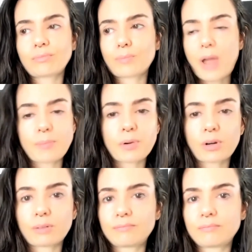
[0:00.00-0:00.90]

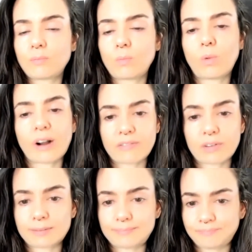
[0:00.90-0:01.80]
paper,
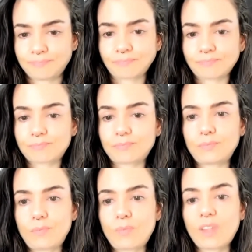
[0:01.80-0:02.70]
whatever.
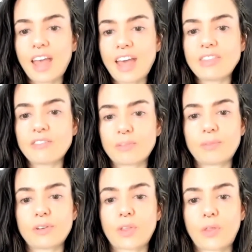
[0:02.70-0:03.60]
And then from
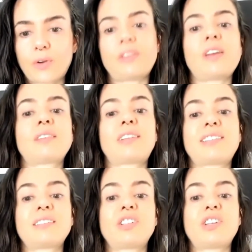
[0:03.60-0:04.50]
there, the third thing that I
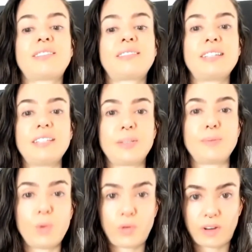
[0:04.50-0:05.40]
suggest is
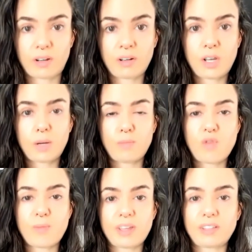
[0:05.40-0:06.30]
moving.
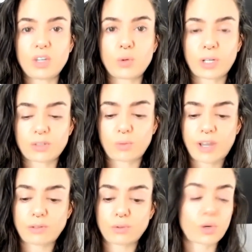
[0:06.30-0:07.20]
Movement is the quickest
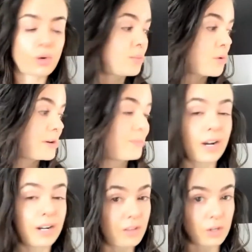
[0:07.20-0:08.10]
way to show your brain and
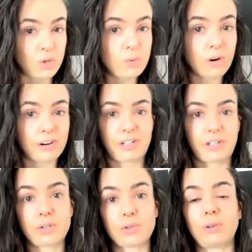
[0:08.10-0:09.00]
body that you are in
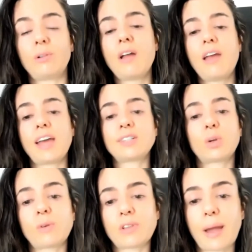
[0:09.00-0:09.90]
control. And
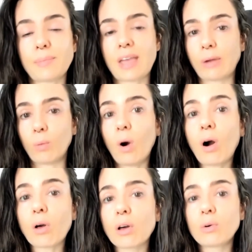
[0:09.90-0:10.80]
so whether that be a
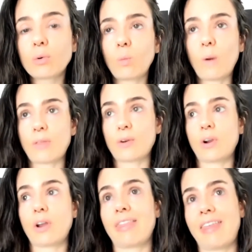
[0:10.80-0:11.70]
walk,
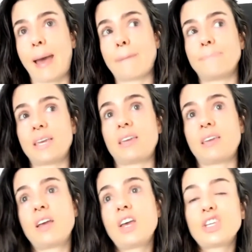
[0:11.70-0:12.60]
whether that
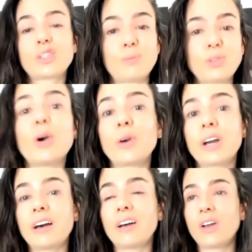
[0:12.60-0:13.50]
be some
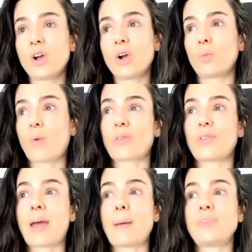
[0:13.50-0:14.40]
yoga, whether
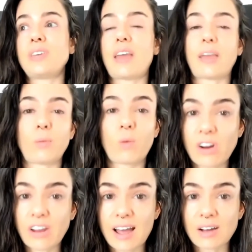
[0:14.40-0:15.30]
that be a
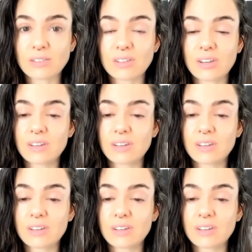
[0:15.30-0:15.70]
workout,